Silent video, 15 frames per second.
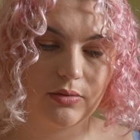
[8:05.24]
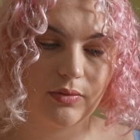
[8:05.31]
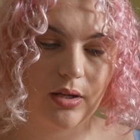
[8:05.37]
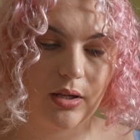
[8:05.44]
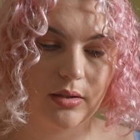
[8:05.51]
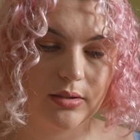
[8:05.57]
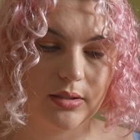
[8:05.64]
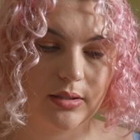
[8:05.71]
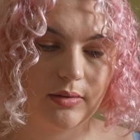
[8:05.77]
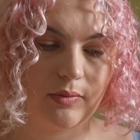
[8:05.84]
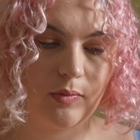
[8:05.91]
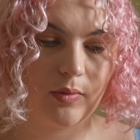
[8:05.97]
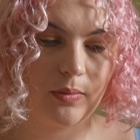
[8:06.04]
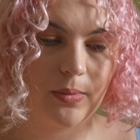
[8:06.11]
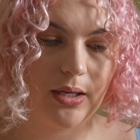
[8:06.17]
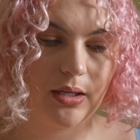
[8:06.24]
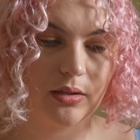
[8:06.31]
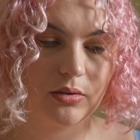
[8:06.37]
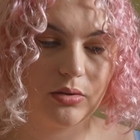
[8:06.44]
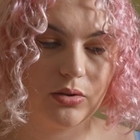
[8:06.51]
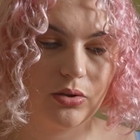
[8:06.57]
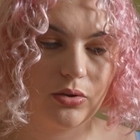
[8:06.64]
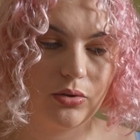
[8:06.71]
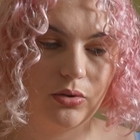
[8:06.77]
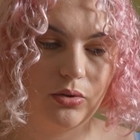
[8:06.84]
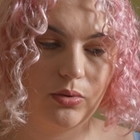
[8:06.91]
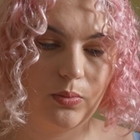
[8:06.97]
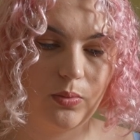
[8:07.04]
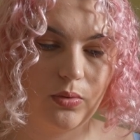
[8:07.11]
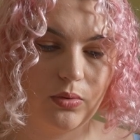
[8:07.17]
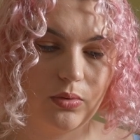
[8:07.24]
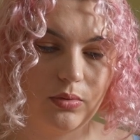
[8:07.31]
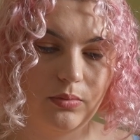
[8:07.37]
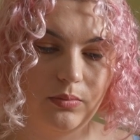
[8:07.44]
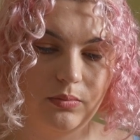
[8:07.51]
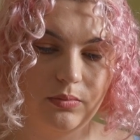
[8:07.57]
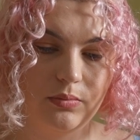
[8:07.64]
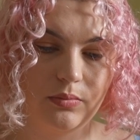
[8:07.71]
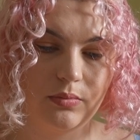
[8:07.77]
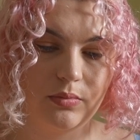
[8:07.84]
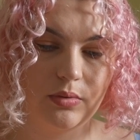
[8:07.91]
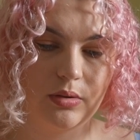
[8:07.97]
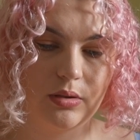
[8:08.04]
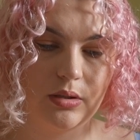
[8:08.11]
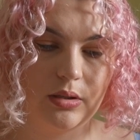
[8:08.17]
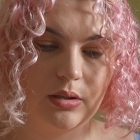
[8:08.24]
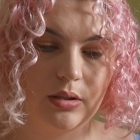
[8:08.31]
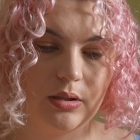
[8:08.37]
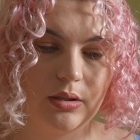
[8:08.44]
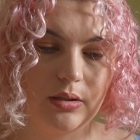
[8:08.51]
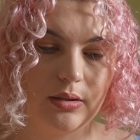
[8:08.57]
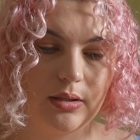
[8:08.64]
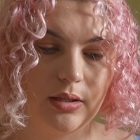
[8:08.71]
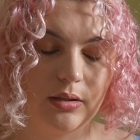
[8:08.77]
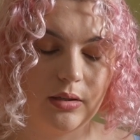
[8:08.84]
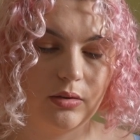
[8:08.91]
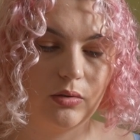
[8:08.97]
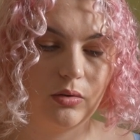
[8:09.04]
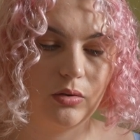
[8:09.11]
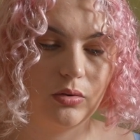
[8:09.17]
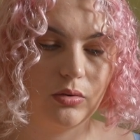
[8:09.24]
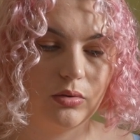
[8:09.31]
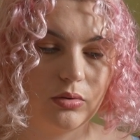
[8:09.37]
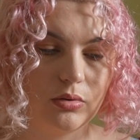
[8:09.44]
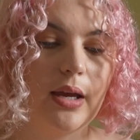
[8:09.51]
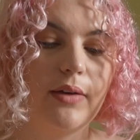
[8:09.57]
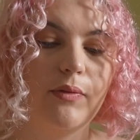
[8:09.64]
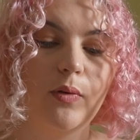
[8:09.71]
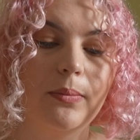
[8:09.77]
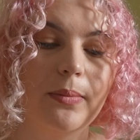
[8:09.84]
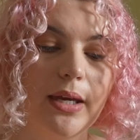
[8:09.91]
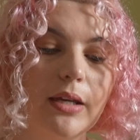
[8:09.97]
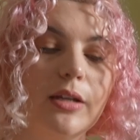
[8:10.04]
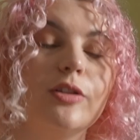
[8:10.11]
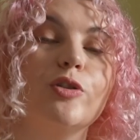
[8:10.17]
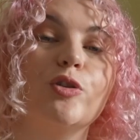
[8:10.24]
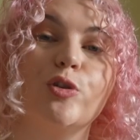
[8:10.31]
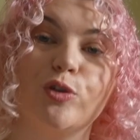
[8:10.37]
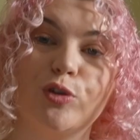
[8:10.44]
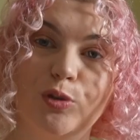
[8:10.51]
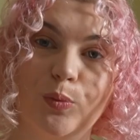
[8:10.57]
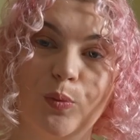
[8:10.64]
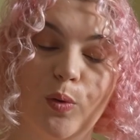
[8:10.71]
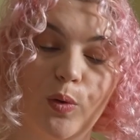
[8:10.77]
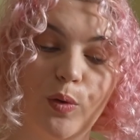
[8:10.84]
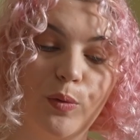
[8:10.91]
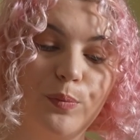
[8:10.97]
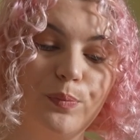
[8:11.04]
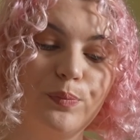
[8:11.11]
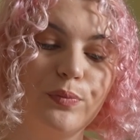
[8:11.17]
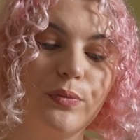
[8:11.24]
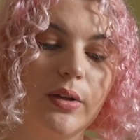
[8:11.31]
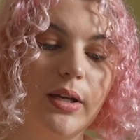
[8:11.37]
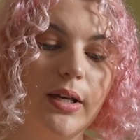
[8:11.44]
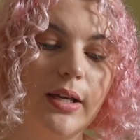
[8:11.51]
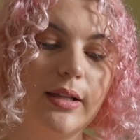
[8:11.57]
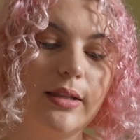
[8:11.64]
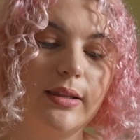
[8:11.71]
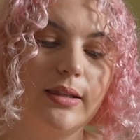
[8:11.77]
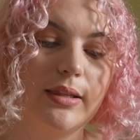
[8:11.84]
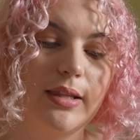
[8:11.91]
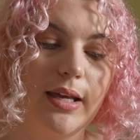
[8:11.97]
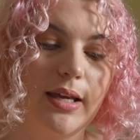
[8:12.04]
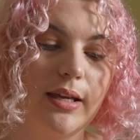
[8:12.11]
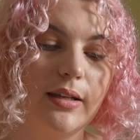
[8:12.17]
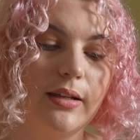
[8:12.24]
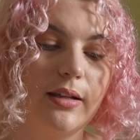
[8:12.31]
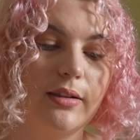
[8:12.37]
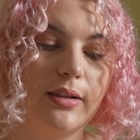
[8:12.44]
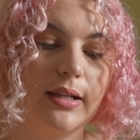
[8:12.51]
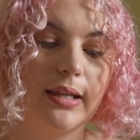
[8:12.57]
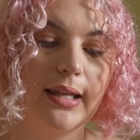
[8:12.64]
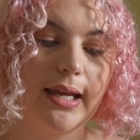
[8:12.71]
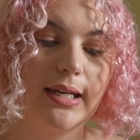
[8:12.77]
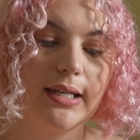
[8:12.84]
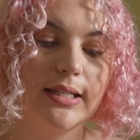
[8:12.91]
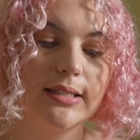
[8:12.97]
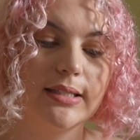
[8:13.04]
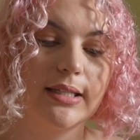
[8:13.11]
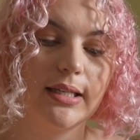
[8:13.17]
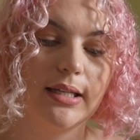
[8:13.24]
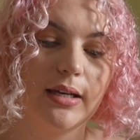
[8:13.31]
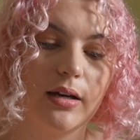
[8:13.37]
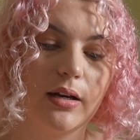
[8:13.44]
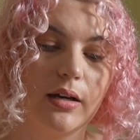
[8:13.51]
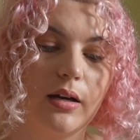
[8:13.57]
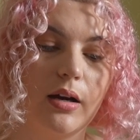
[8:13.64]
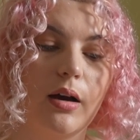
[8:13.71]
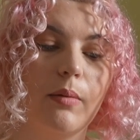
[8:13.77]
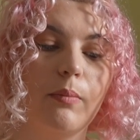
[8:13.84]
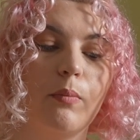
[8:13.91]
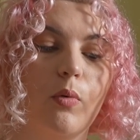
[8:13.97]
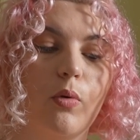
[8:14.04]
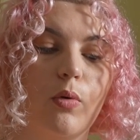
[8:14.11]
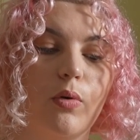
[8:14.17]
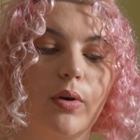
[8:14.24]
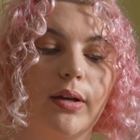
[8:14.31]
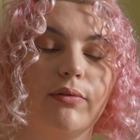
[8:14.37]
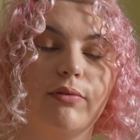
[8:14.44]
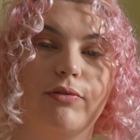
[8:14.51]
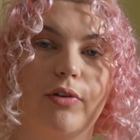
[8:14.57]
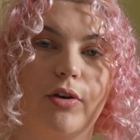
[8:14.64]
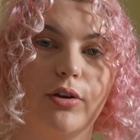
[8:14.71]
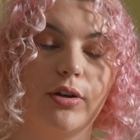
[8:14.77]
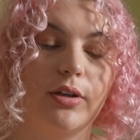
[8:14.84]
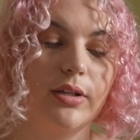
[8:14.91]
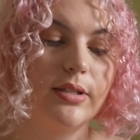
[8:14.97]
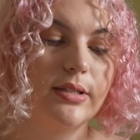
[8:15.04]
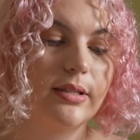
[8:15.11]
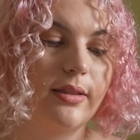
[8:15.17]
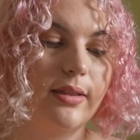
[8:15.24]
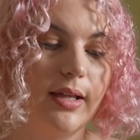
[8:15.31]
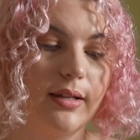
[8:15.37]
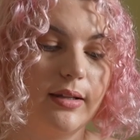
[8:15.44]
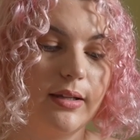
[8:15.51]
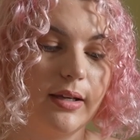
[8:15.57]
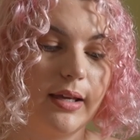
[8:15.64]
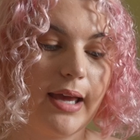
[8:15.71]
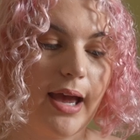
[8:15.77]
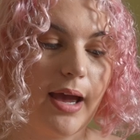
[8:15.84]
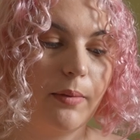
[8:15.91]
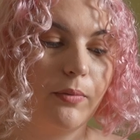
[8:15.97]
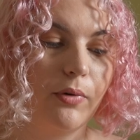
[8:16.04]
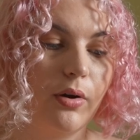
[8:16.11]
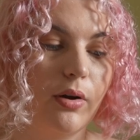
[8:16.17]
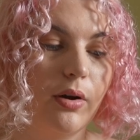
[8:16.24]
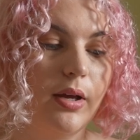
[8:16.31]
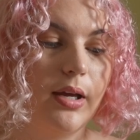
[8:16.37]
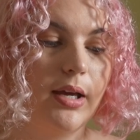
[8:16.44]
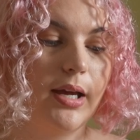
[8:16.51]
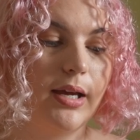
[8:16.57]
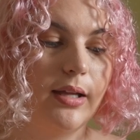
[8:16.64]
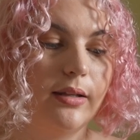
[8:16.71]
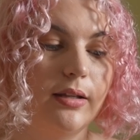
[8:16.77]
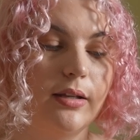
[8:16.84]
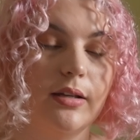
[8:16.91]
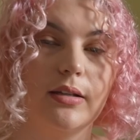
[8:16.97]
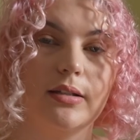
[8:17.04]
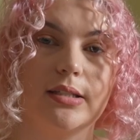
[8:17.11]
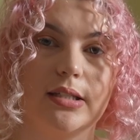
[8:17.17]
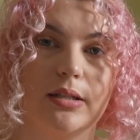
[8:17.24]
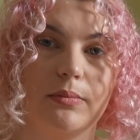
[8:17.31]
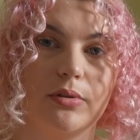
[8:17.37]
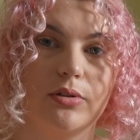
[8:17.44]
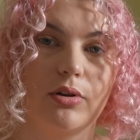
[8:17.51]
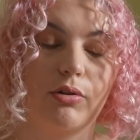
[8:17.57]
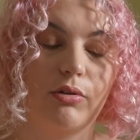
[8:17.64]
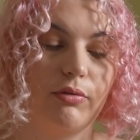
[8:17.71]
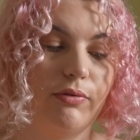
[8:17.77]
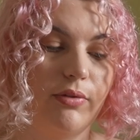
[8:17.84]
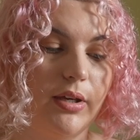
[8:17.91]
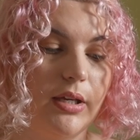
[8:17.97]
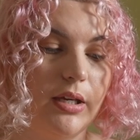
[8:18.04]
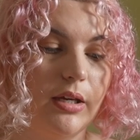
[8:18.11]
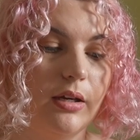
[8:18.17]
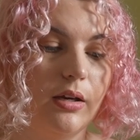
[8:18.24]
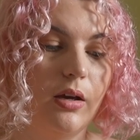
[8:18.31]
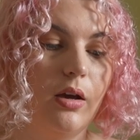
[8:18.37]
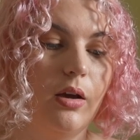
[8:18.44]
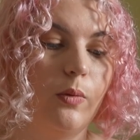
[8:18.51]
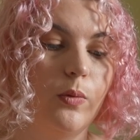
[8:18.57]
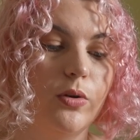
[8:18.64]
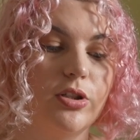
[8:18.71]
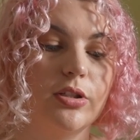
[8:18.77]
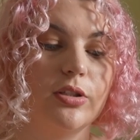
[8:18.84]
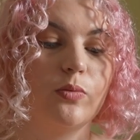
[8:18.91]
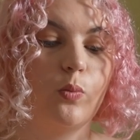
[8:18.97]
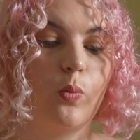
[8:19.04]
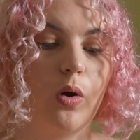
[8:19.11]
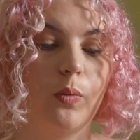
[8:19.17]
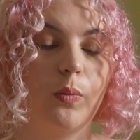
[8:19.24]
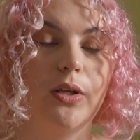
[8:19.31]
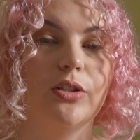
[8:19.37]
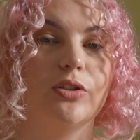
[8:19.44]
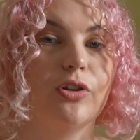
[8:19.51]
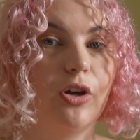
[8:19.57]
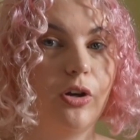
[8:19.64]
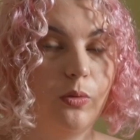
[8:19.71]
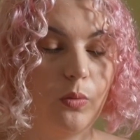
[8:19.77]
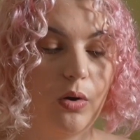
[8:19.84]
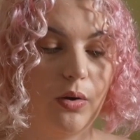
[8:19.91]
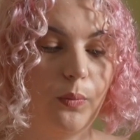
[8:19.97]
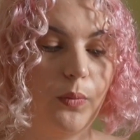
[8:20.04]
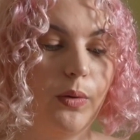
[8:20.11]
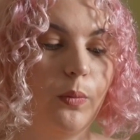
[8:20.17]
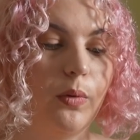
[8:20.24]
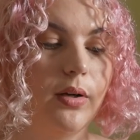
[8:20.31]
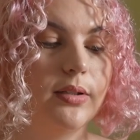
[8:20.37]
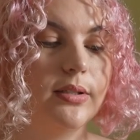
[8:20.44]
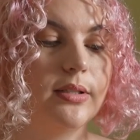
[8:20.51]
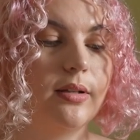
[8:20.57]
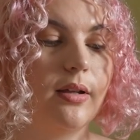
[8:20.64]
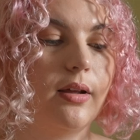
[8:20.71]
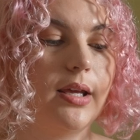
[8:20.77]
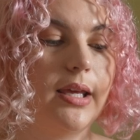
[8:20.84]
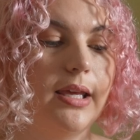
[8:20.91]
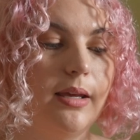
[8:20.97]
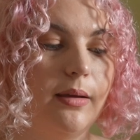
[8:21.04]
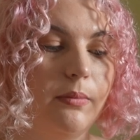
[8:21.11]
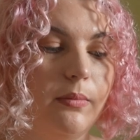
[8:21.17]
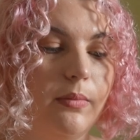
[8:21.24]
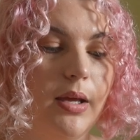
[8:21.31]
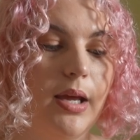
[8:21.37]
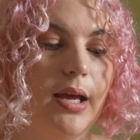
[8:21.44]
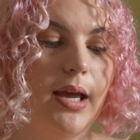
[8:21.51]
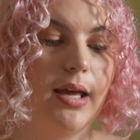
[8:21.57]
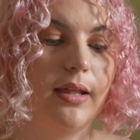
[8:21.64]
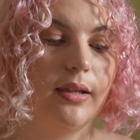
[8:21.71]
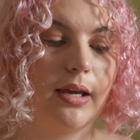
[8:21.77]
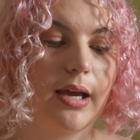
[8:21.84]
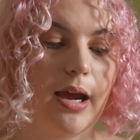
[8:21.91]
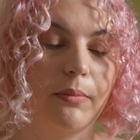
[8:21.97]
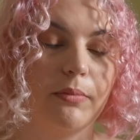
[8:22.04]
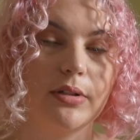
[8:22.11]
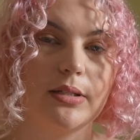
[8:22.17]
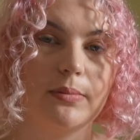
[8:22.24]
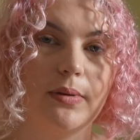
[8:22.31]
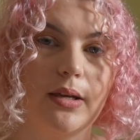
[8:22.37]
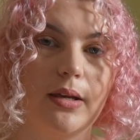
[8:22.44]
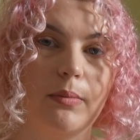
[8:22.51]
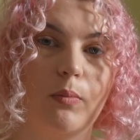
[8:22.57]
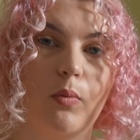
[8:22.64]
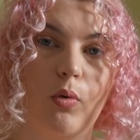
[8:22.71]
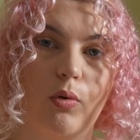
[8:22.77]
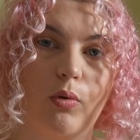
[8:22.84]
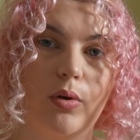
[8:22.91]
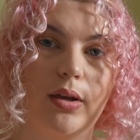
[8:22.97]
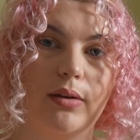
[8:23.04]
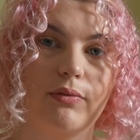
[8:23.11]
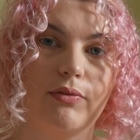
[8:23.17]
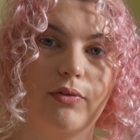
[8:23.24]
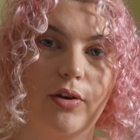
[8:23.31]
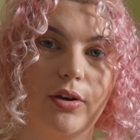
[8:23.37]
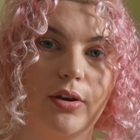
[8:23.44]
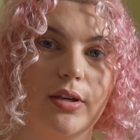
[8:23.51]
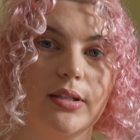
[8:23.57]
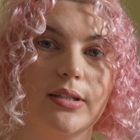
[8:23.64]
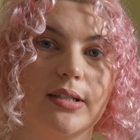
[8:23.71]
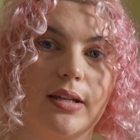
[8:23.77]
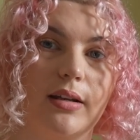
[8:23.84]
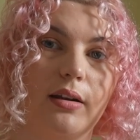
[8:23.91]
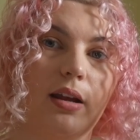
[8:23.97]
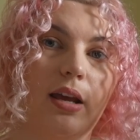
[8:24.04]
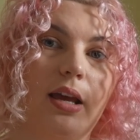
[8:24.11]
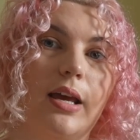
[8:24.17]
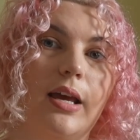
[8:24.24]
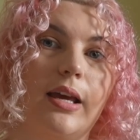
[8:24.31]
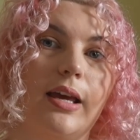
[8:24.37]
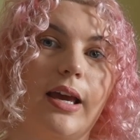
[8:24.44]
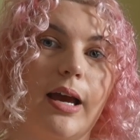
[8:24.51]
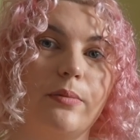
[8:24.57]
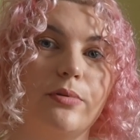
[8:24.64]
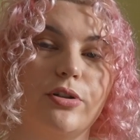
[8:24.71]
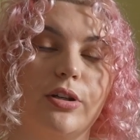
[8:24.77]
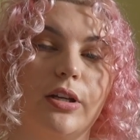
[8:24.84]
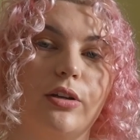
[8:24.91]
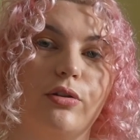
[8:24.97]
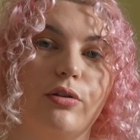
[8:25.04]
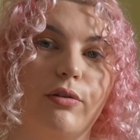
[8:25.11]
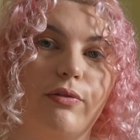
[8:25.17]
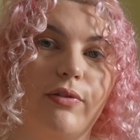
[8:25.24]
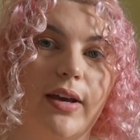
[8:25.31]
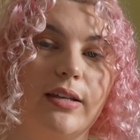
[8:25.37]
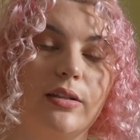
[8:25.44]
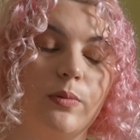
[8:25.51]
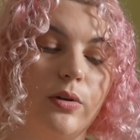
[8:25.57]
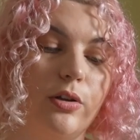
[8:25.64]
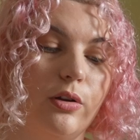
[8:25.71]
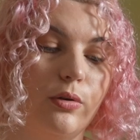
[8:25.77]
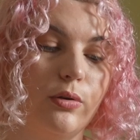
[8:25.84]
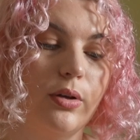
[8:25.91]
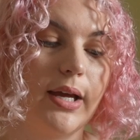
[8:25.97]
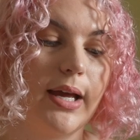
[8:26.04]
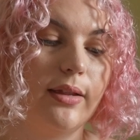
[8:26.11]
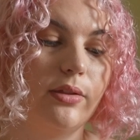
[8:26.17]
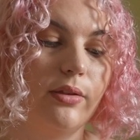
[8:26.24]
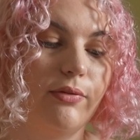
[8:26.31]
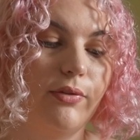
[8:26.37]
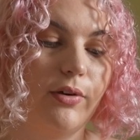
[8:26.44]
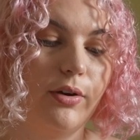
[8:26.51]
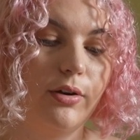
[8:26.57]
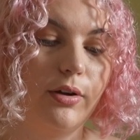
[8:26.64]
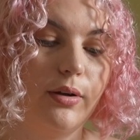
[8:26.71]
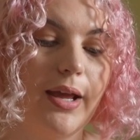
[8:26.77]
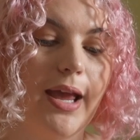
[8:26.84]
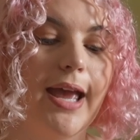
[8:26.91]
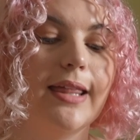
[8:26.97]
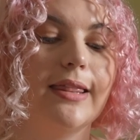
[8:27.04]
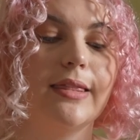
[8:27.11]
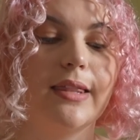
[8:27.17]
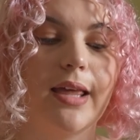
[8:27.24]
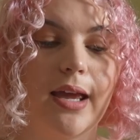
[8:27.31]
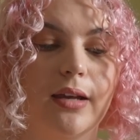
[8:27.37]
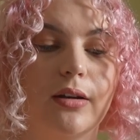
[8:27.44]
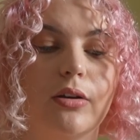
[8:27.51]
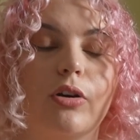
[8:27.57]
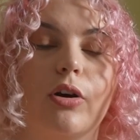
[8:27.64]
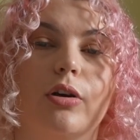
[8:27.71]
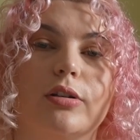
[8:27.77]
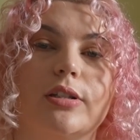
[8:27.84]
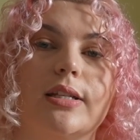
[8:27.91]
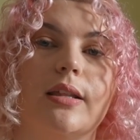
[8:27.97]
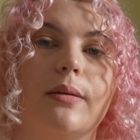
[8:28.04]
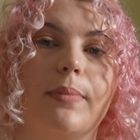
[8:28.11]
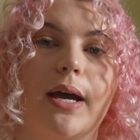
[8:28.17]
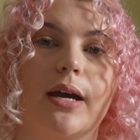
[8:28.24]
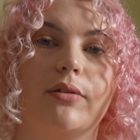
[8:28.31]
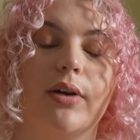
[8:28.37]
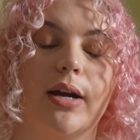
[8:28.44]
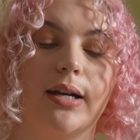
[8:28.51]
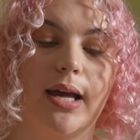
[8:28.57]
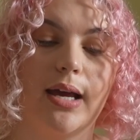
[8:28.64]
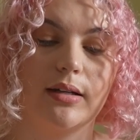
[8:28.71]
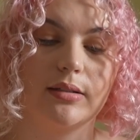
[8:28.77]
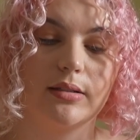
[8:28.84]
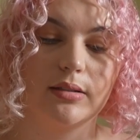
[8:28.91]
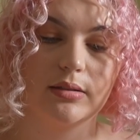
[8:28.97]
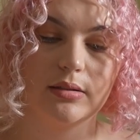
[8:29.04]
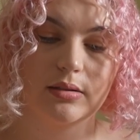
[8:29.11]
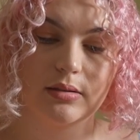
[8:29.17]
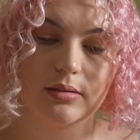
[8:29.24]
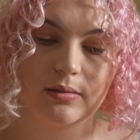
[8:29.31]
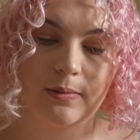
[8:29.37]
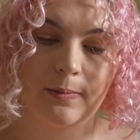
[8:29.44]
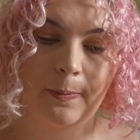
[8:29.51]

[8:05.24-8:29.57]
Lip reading: of colors, because if we make it too warm, then if we make it too warm, then the ladies here are more in focus than the camera and the cinematographer here, which is what we don't want. We want him and the camera to be more in focus and capture in your face when you look at the photo, and then go to the background actors.